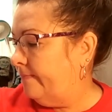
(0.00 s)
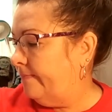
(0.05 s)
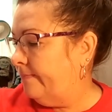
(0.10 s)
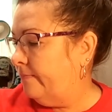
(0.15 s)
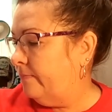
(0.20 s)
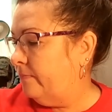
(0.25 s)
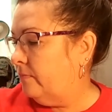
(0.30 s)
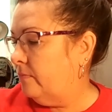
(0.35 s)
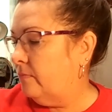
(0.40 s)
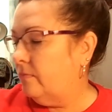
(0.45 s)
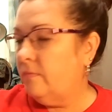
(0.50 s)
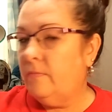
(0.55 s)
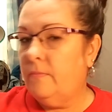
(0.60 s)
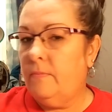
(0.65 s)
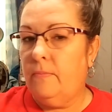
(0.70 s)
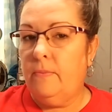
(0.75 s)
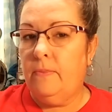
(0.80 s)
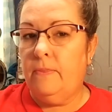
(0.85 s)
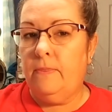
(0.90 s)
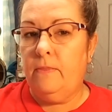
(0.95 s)
to
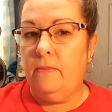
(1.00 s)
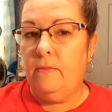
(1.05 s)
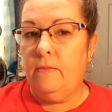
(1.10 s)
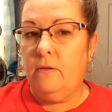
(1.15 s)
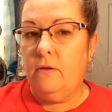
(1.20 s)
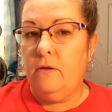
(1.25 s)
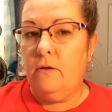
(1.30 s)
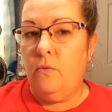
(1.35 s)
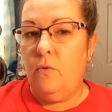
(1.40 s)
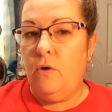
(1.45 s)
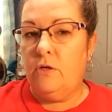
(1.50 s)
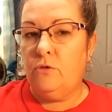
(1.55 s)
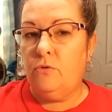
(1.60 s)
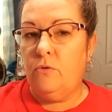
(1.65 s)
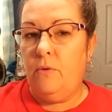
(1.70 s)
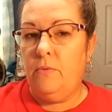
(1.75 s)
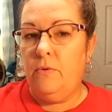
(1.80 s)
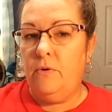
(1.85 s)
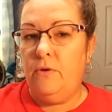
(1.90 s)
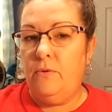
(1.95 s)
watch
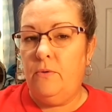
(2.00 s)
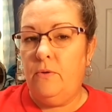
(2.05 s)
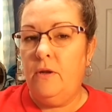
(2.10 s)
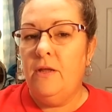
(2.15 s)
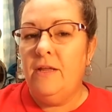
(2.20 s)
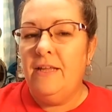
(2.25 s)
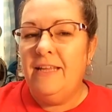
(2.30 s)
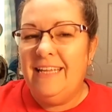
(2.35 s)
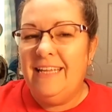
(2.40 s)
what we're doing.